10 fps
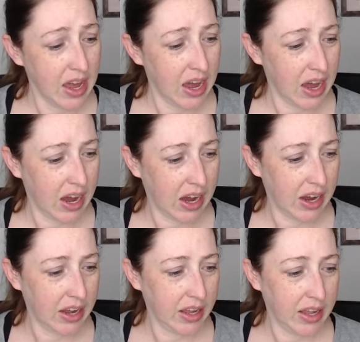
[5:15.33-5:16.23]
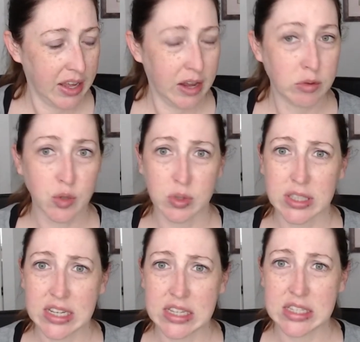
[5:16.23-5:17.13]
uh, it was
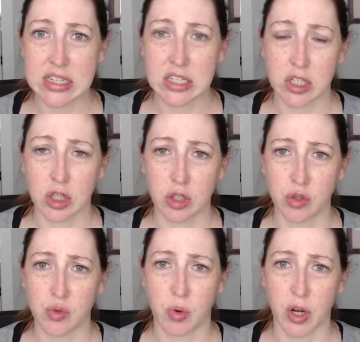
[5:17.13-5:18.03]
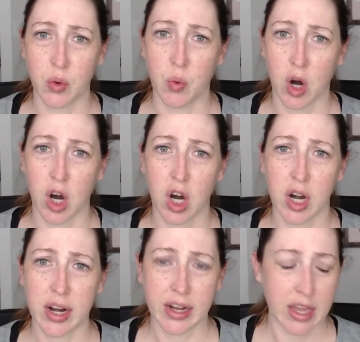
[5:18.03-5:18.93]
really easy to lose where you
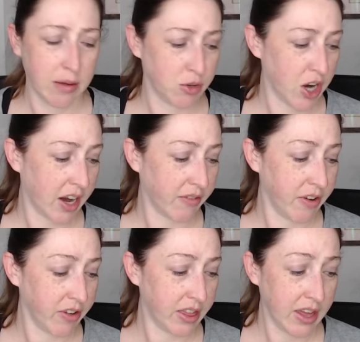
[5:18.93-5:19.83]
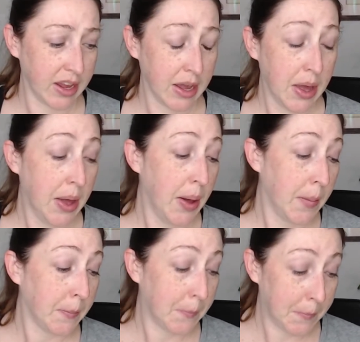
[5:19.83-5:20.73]
were and keep track of everything.
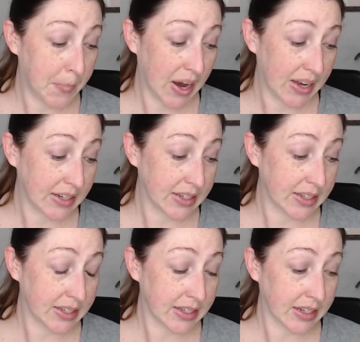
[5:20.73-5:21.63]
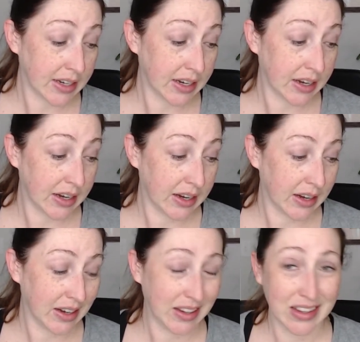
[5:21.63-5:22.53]
But
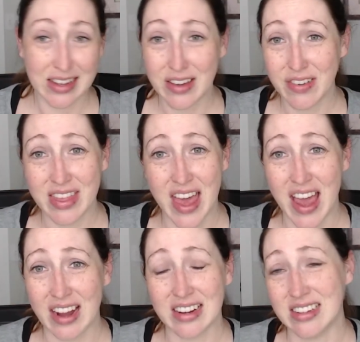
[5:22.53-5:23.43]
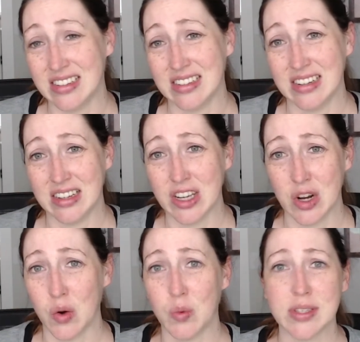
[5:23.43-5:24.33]
uh, even that didn't, you
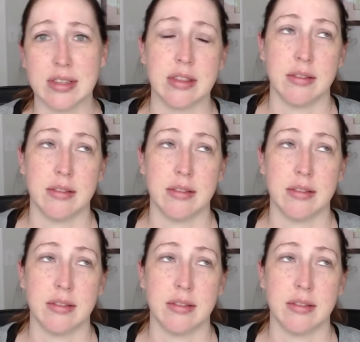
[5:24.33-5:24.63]
know, it wasn't.